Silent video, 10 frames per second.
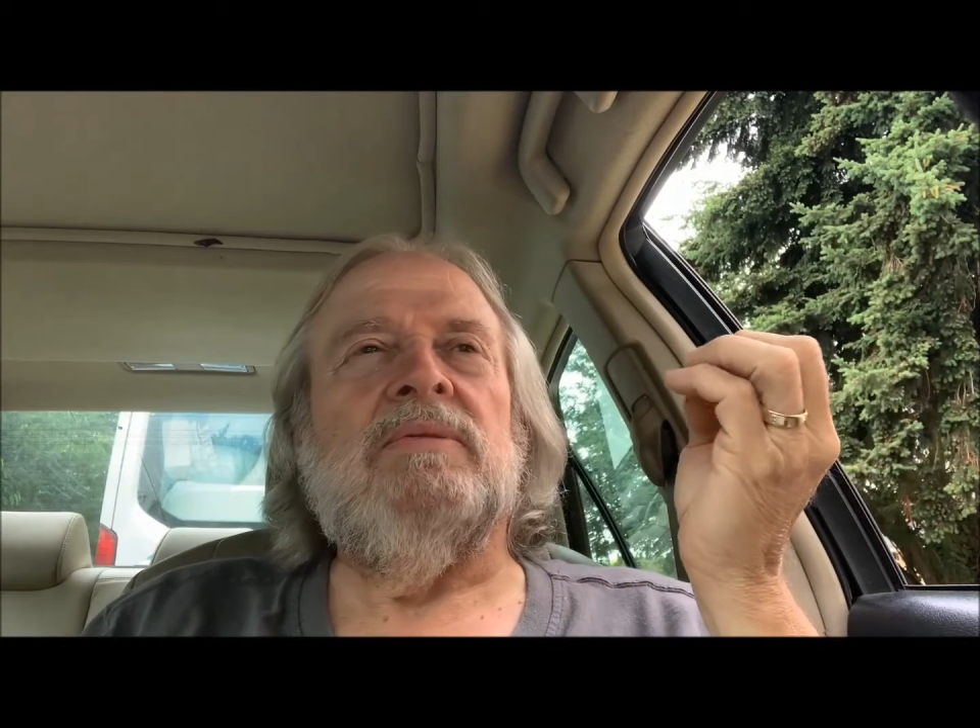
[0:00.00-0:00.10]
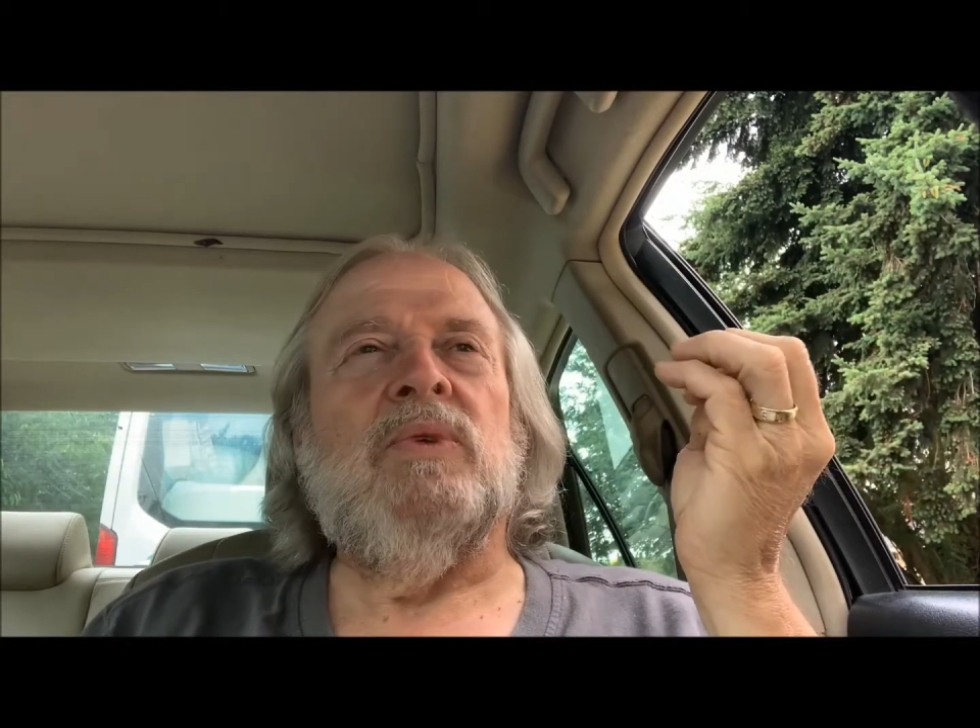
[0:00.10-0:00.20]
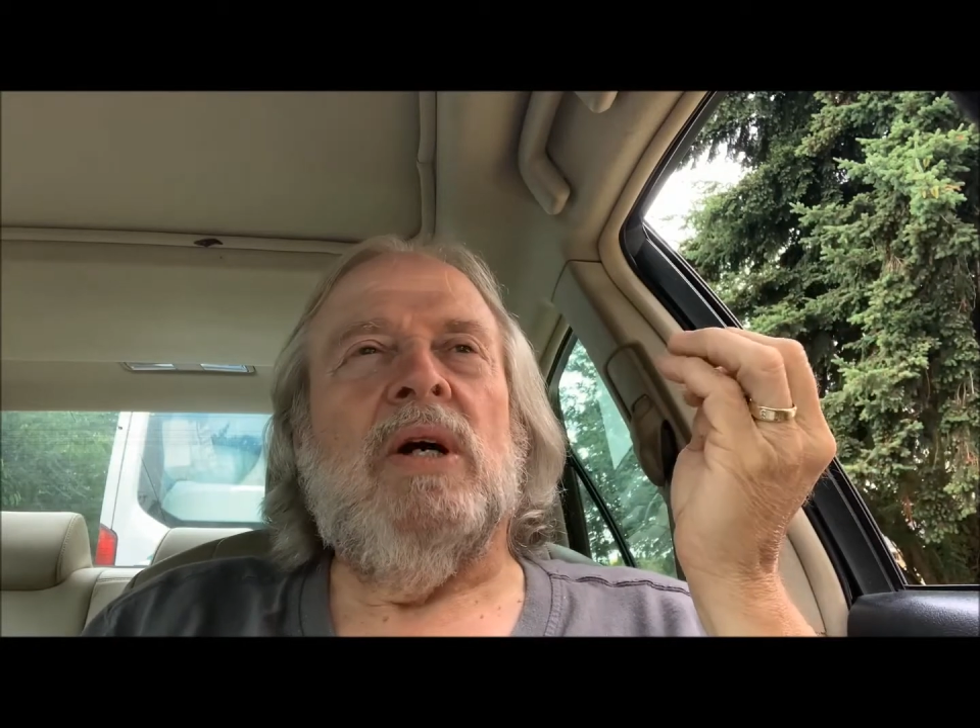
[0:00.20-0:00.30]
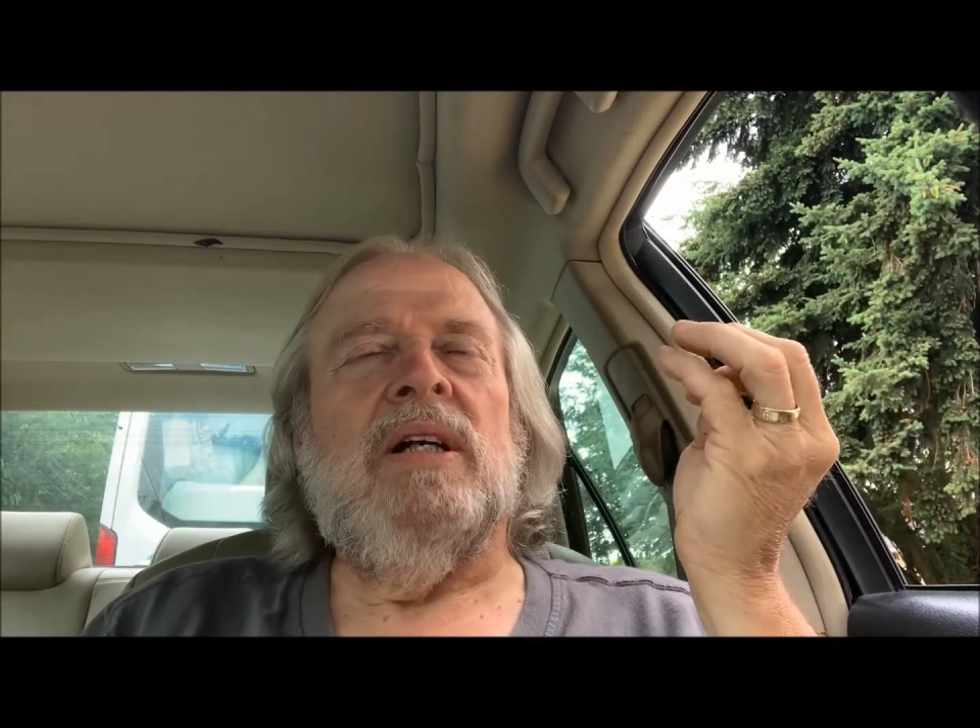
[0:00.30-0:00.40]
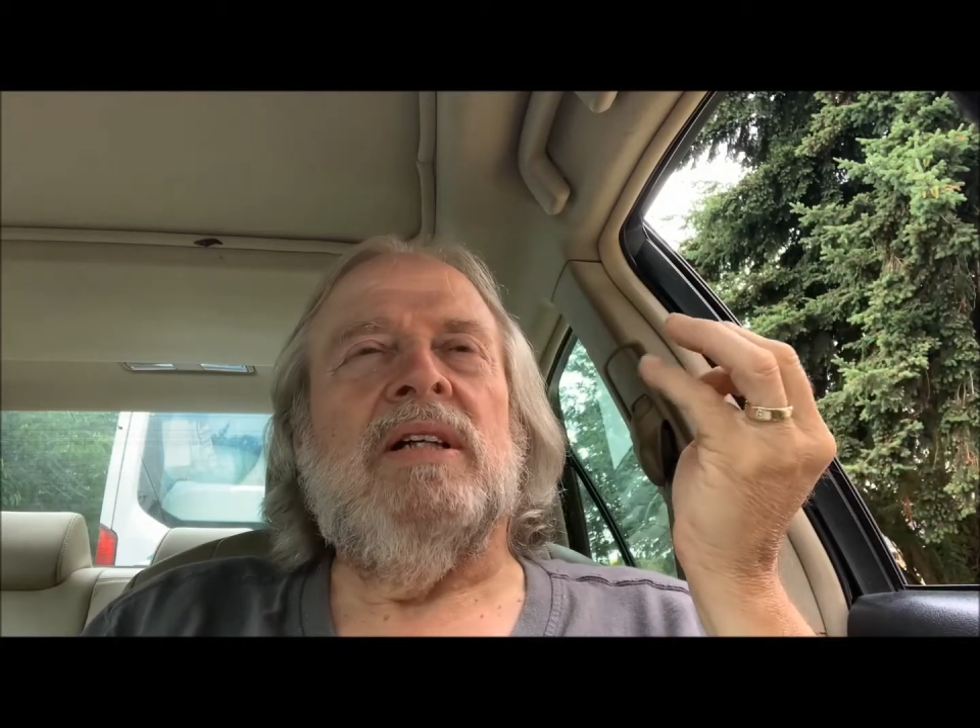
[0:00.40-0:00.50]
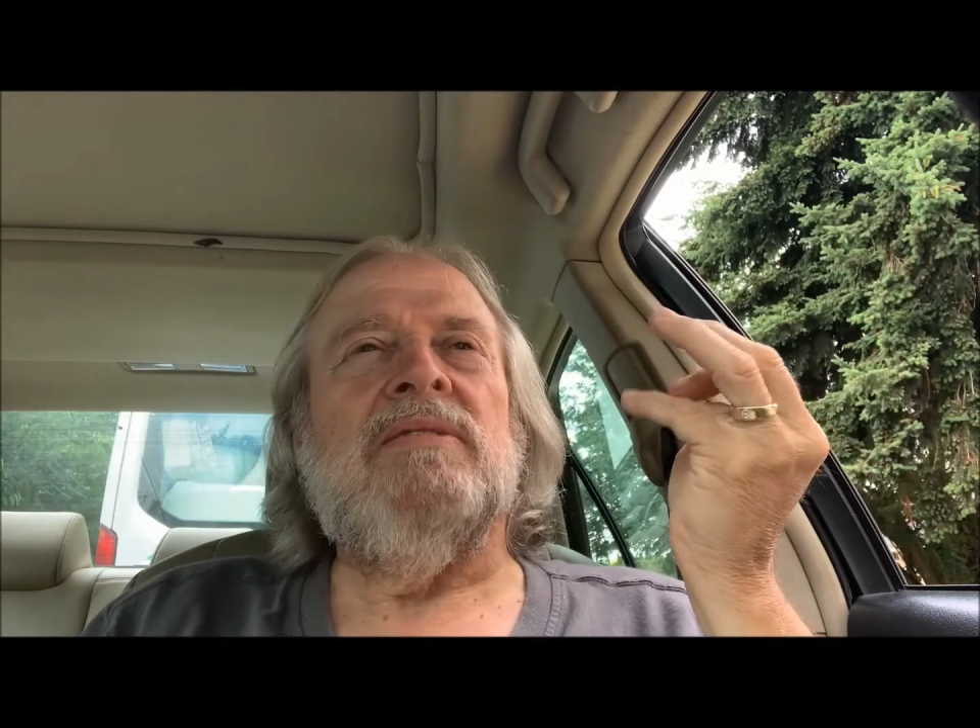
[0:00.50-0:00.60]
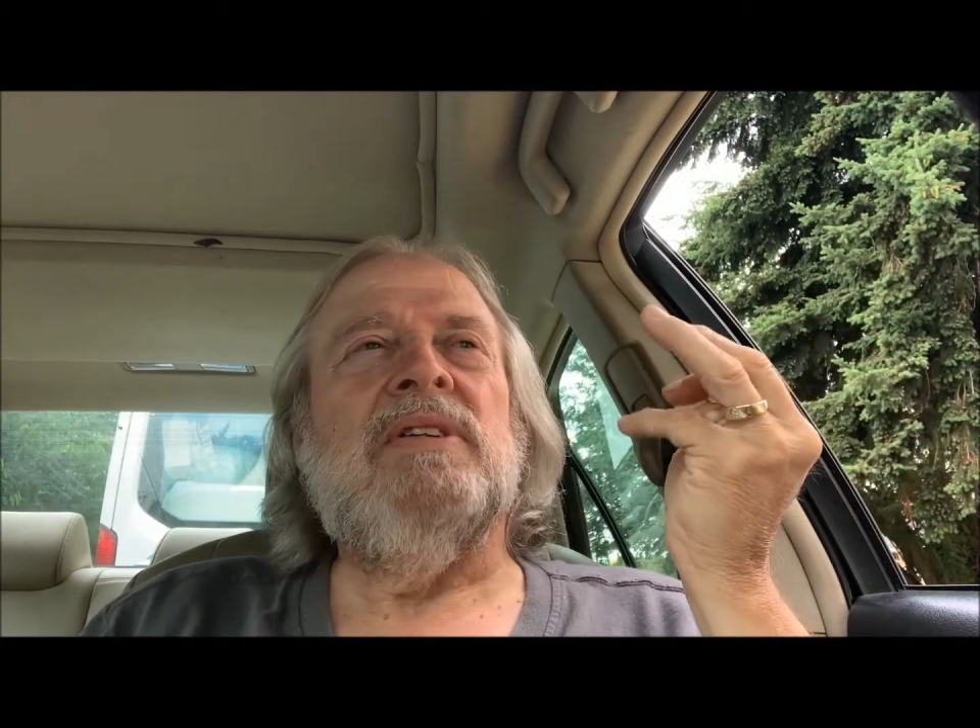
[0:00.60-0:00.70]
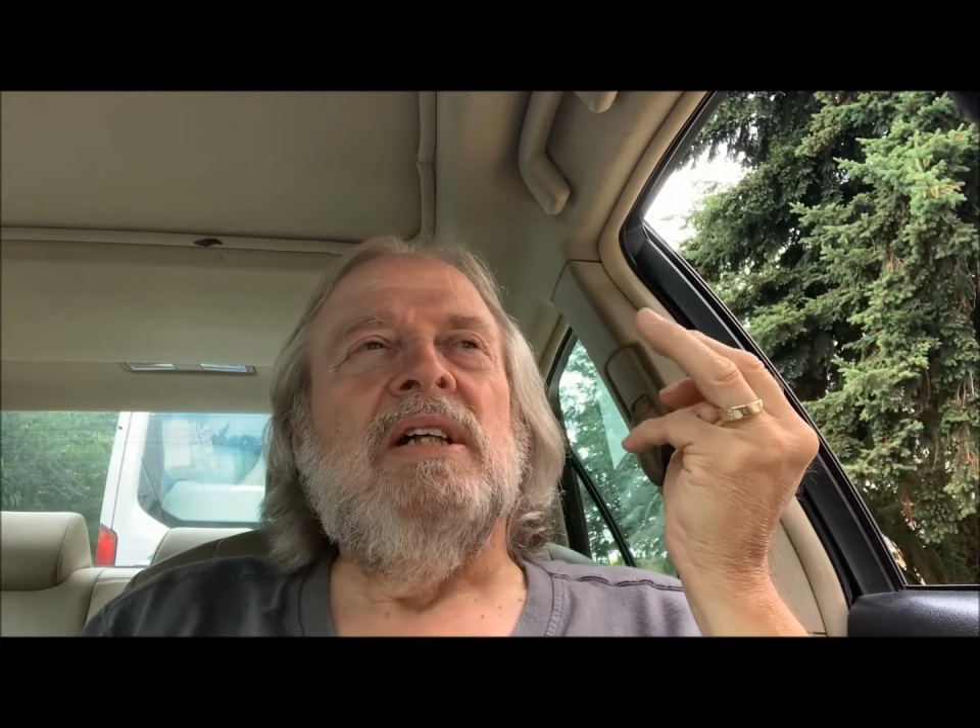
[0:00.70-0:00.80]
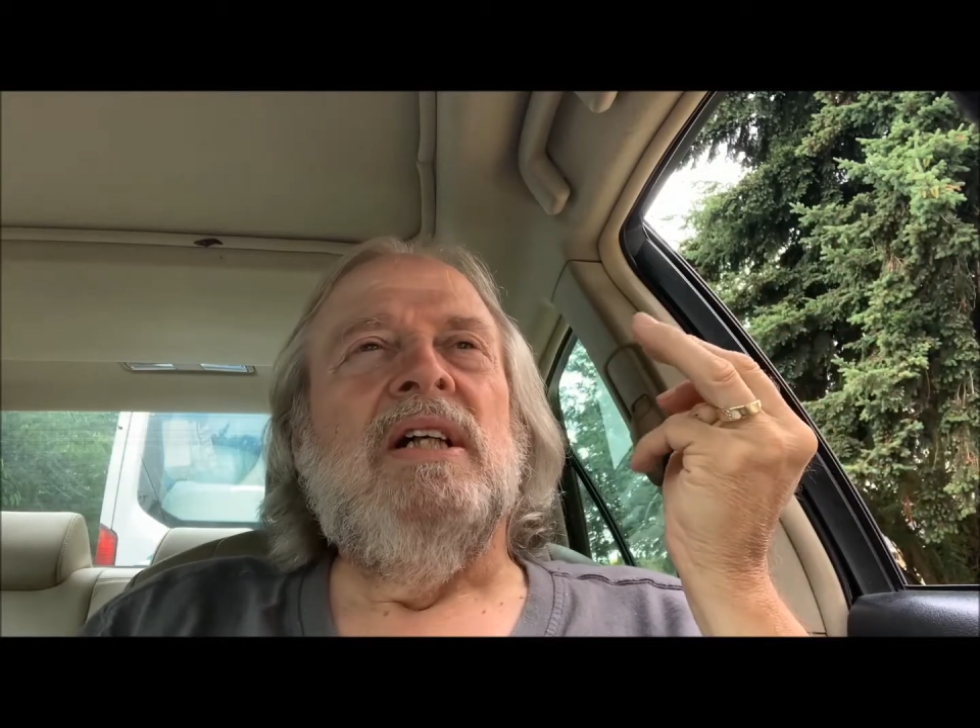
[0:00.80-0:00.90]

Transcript: where I live,